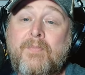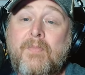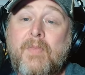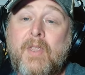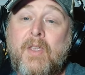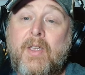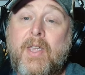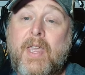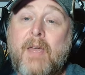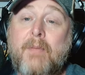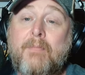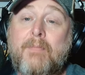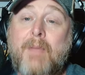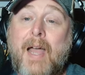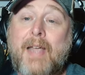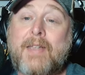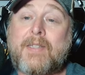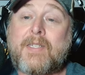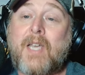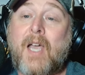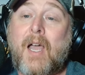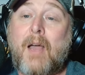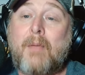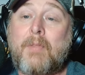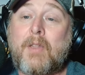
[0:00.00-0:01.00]
You give Mike
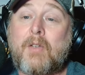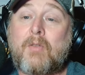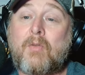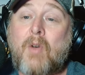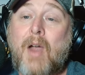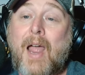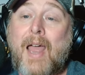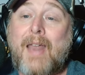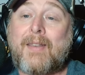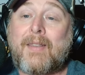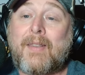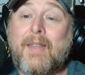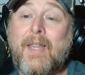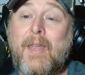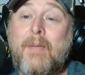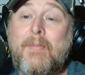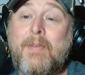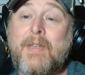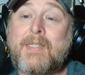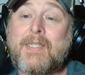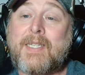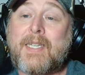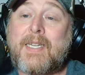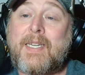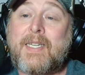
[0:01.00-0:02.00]
Tomlin rotten
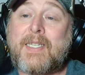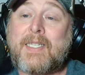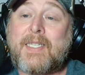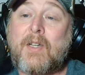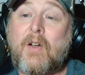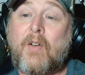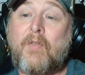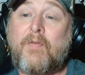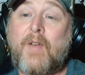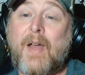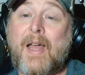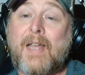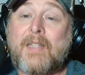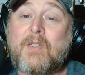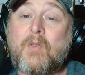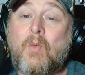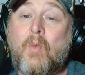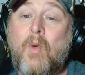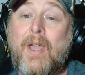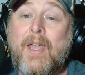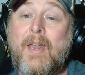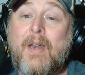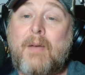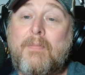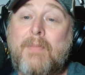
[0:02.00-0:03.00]
lemons and he still finds a
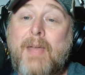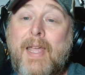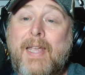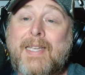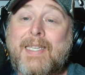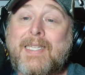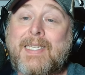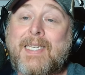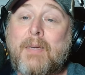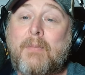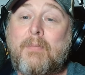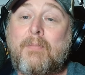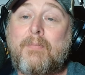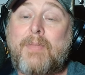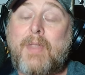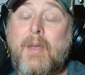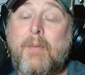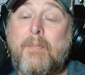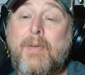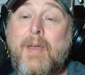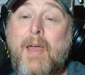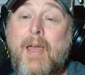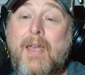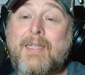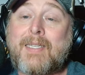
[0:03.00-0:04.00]
way to make some the
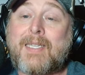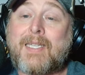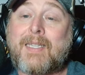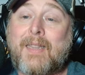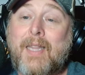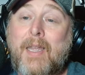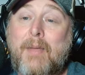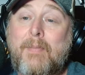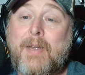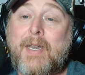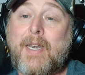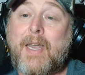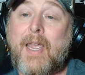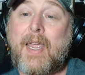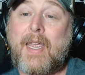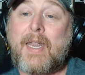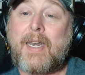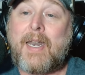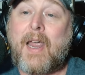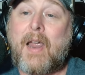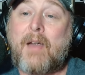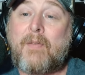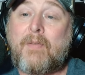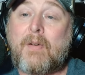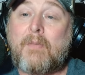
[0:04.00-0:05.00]
best lemonade
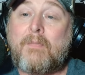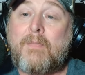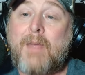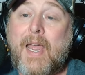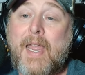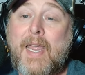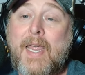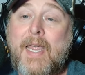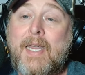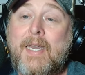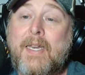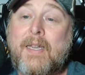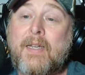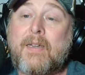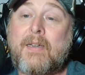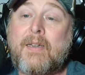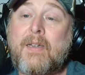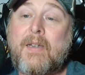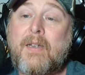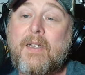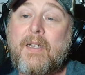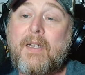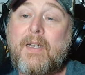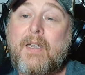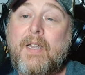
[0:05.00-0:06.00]
ever made.
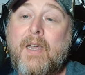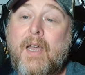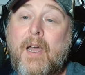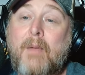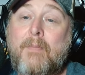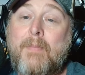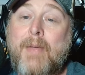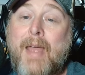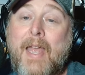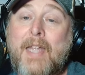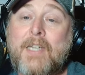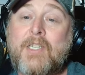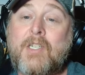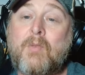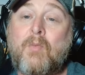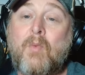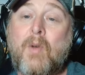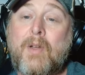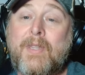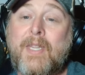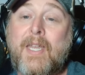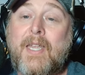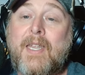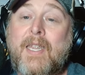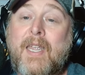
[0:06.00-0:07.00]
Imagine
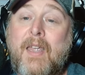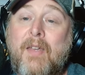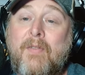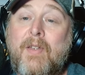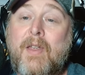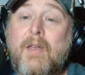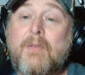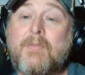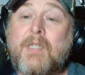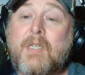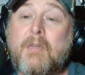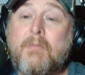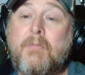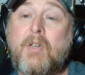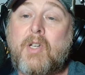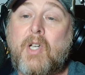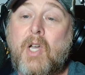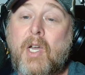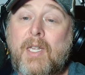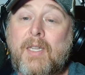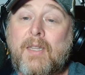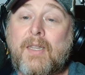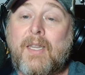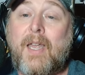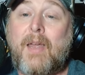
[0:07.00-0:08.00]
when they give him some
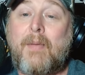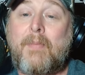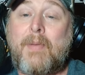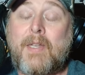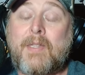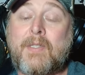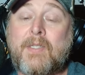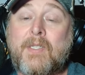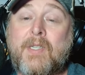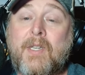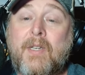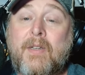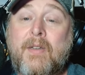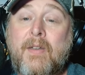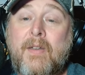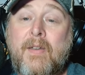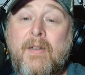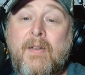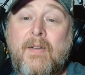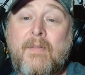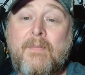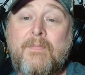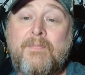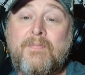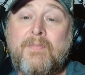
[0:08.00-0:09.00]
good lemons.
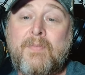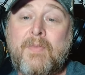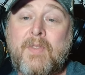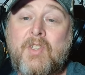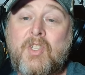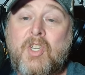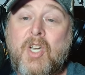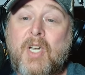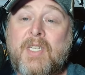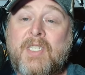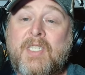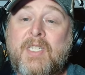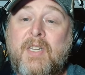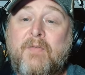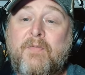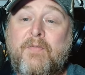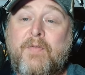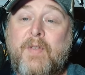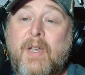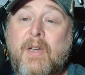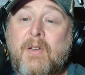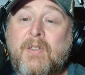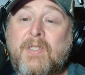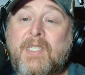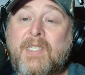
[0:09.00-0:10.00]
Justin
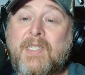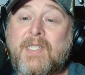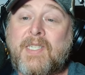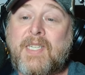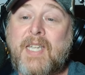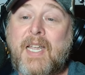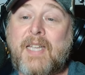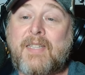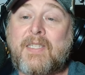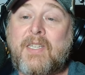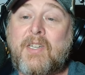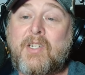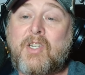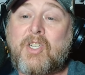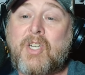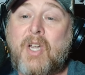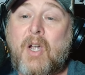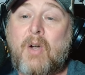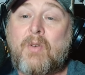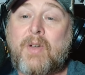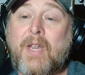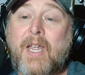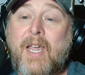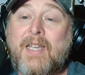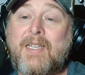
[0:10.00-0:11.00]
Fields is set to
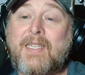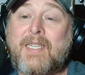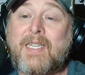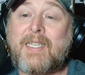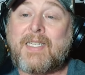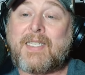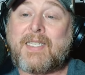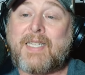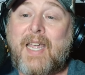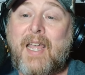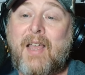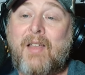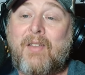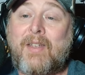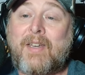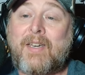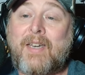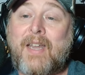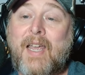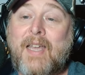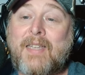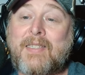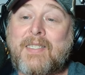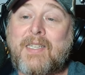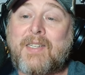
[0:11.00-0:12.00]
showcase his talent
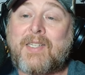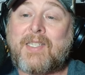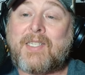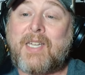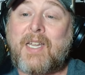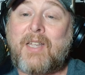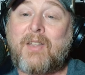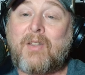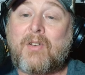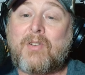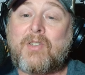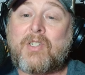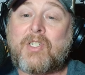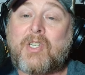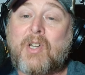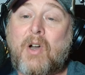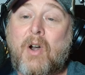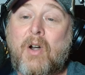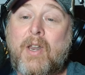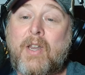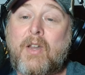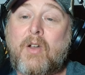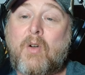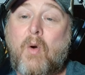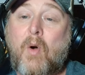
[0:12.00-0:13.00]
as the Steelers
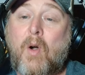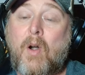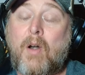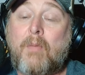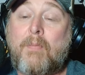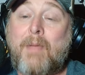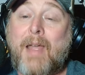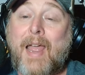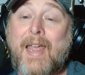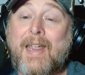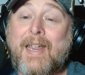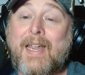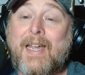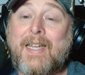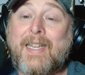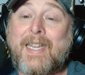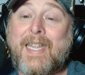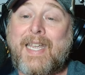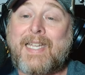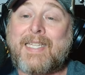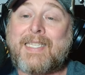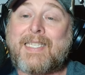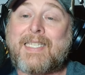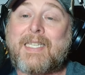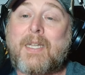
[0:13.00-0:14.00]
starting quarterback
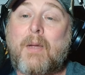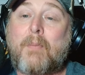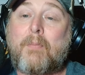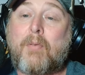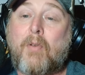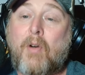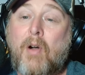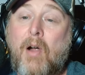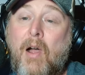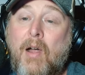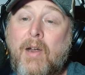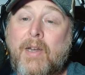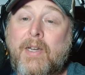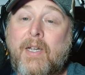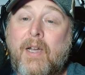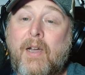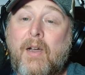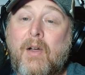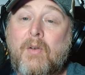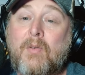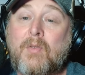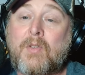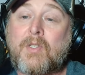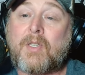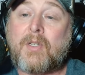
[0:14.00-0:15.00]
against the
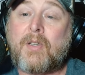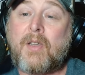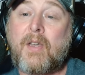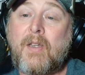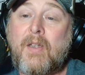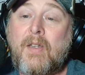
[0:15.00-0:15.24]
Broncos